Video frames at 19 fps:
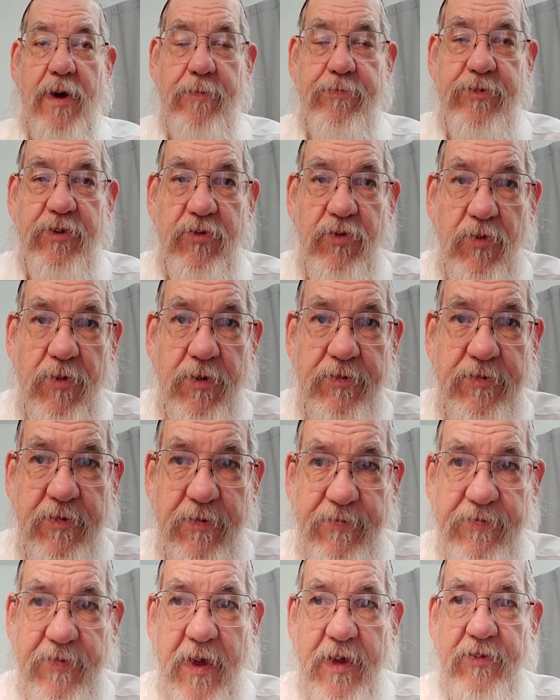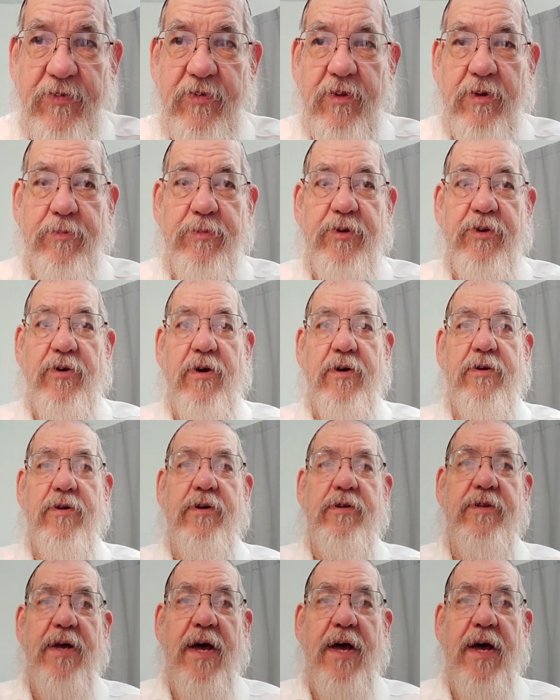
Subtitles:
up towards the face of the menorah?